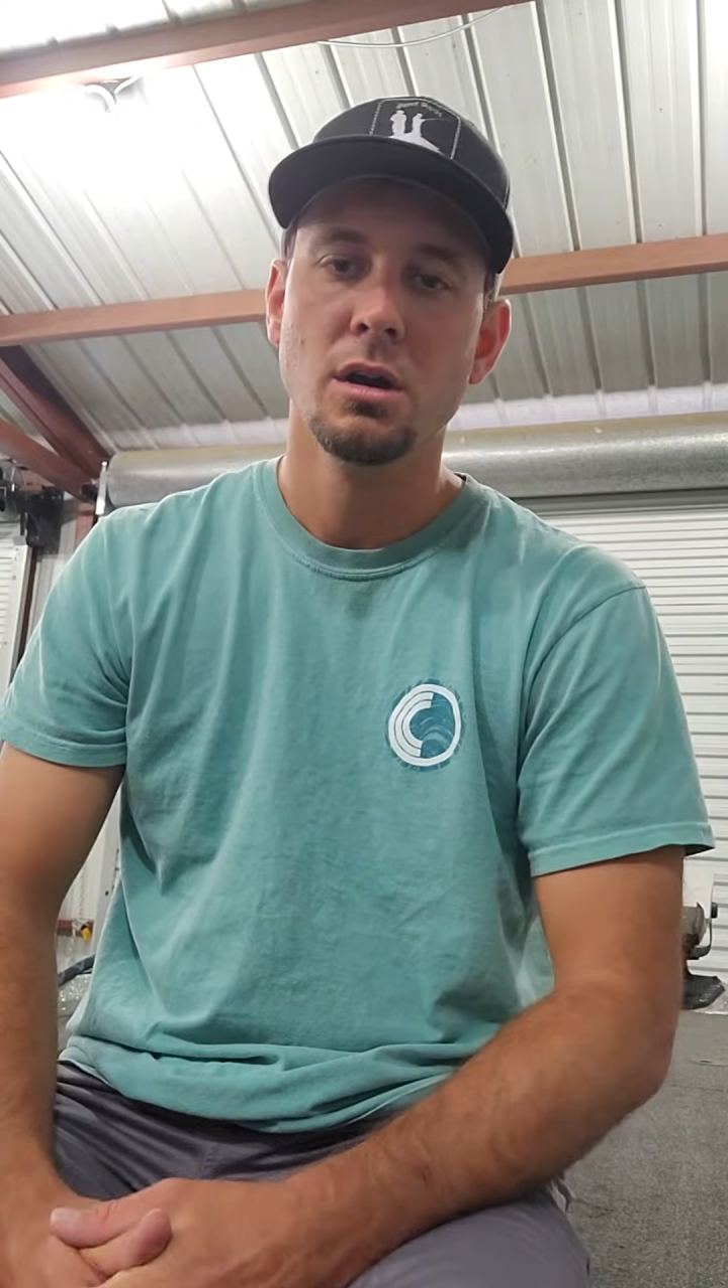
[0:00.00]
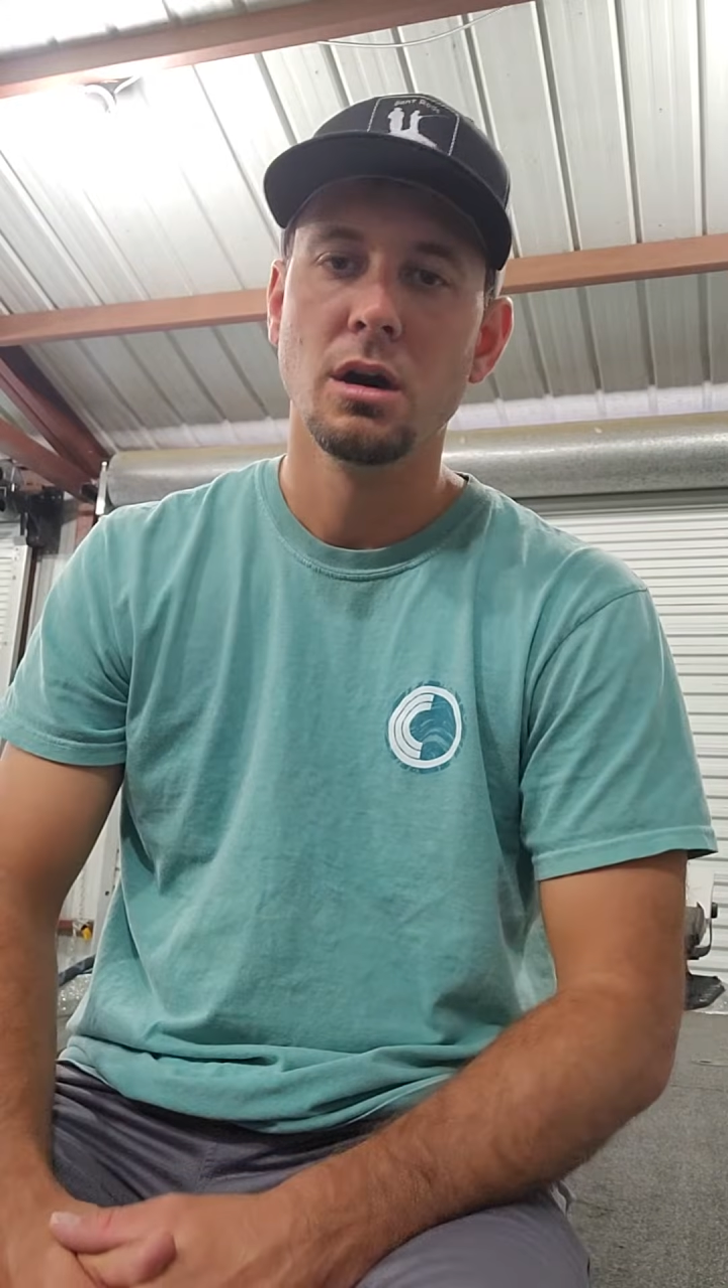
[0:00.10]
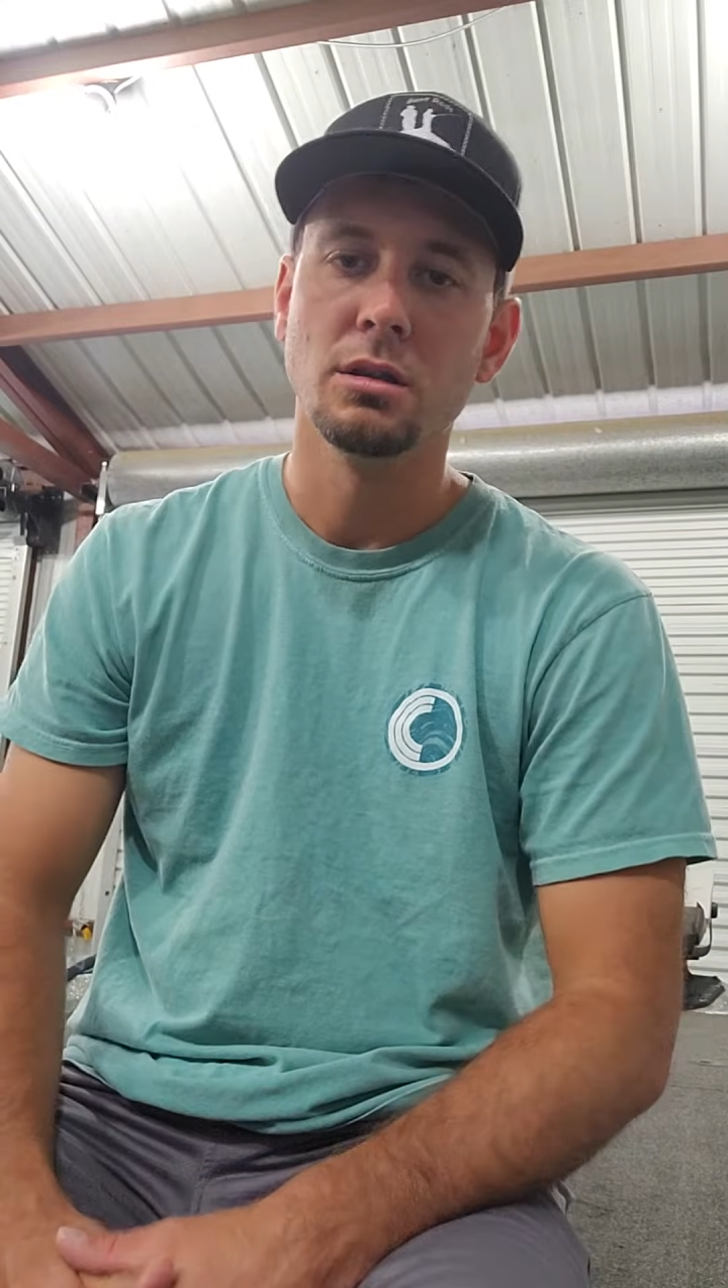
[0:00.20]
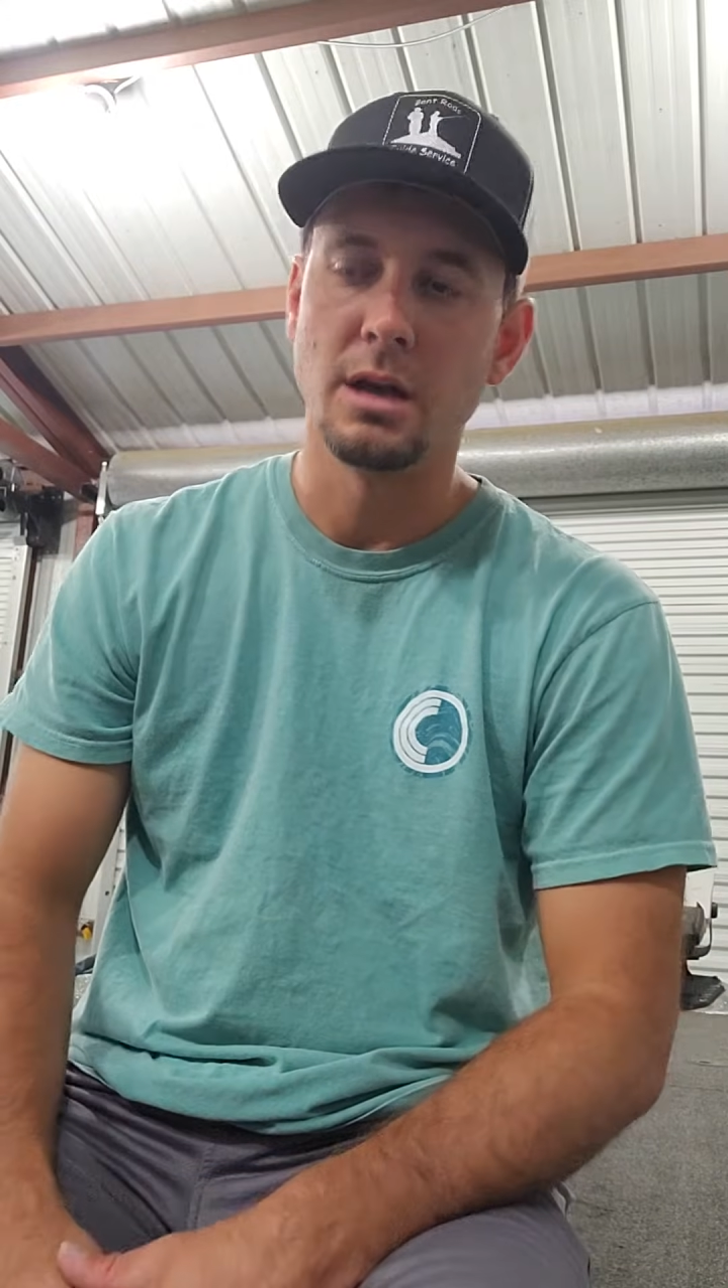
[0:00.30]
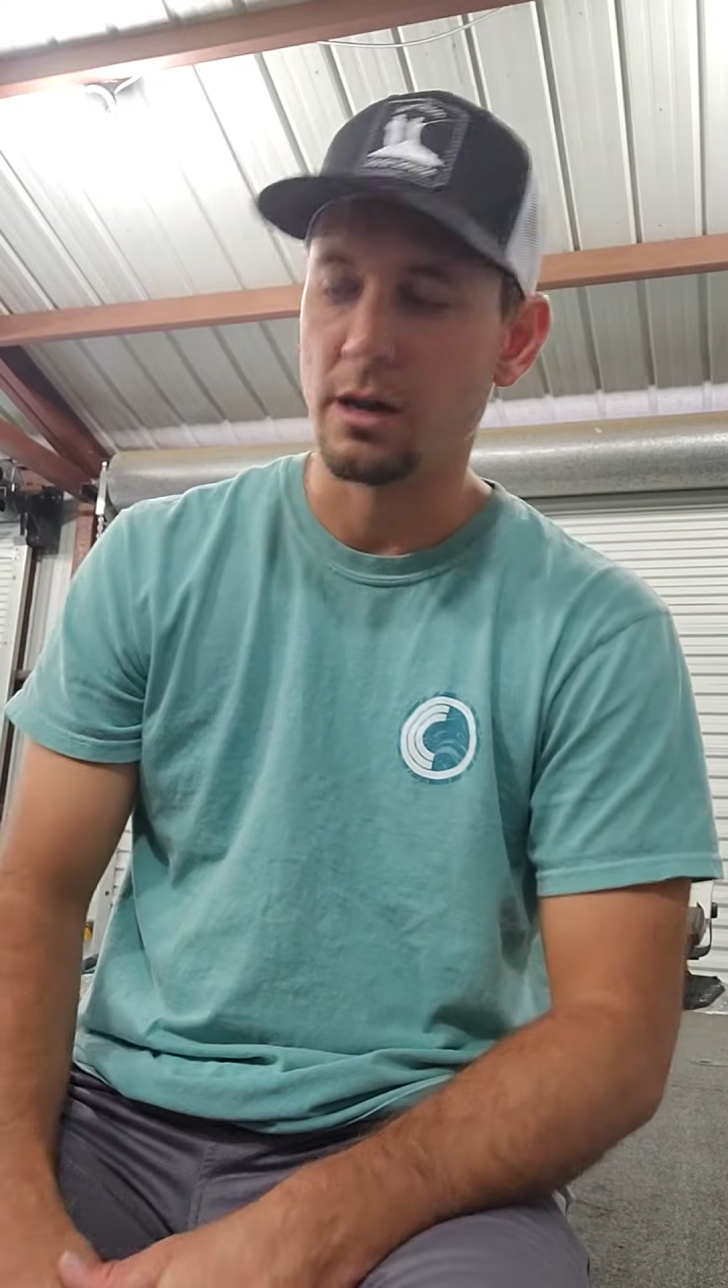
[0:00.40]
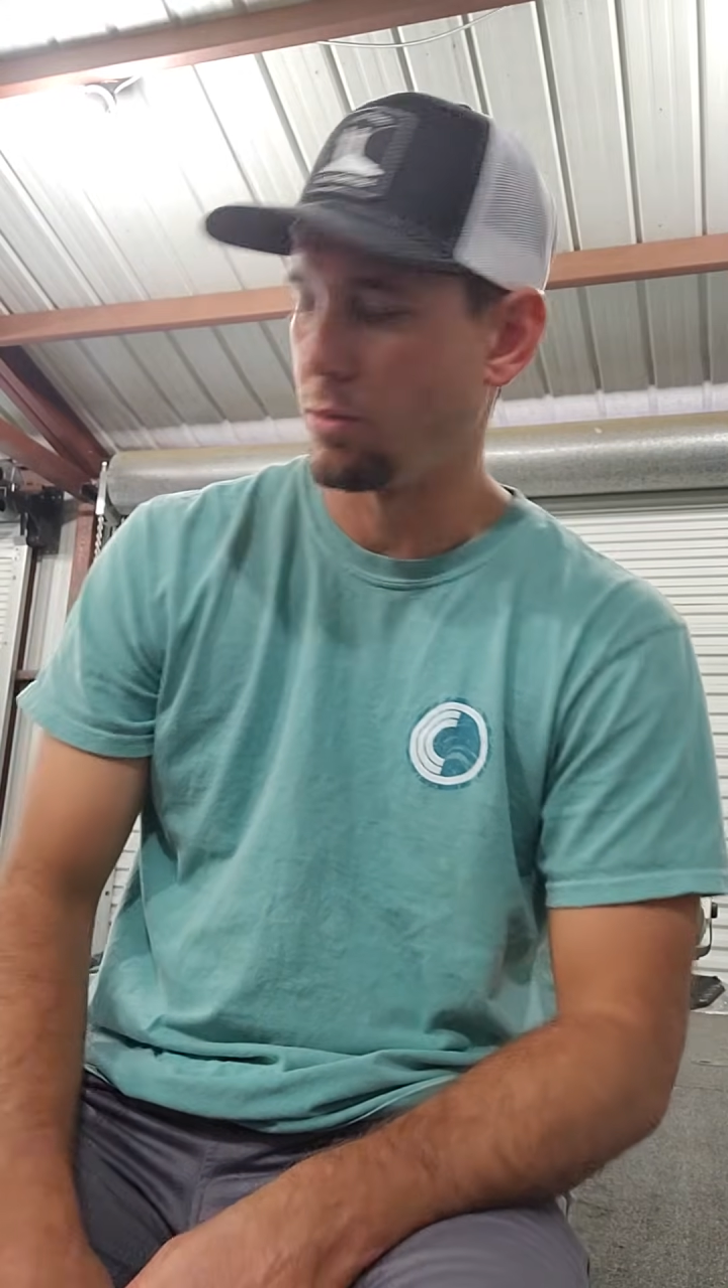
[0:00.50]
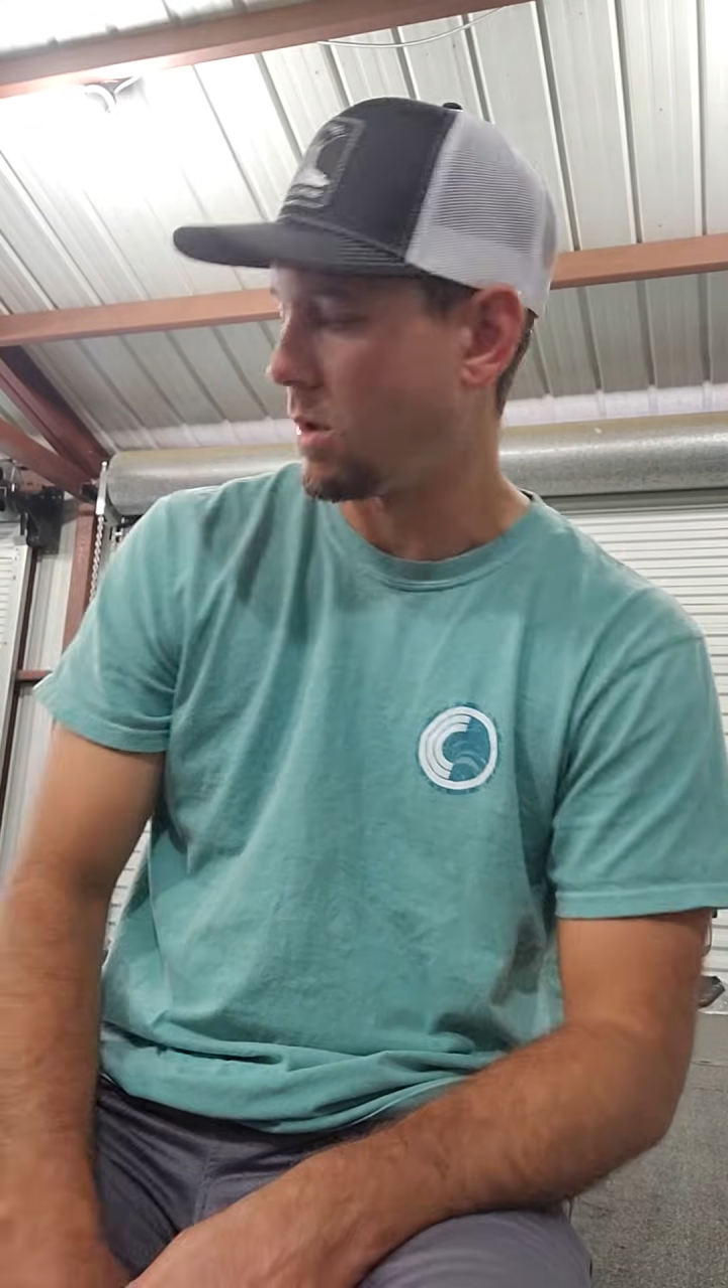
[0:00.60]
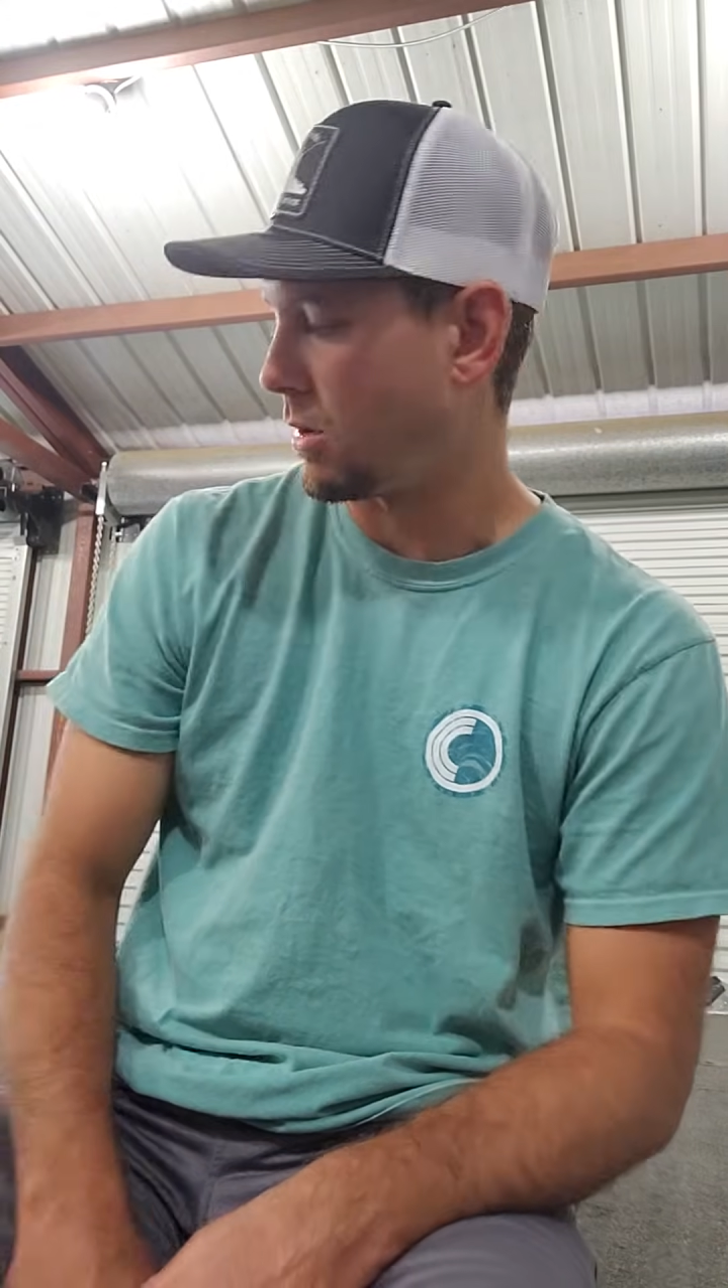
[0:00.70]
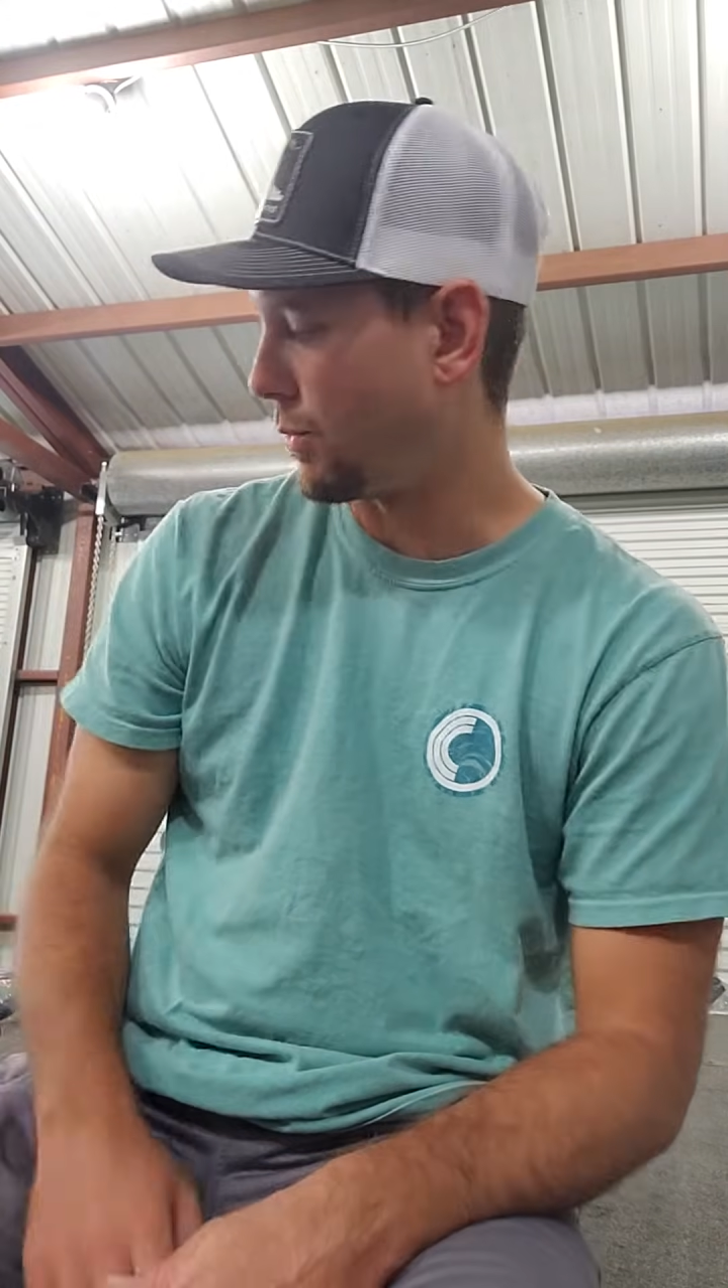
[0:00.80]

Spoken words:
a lot of water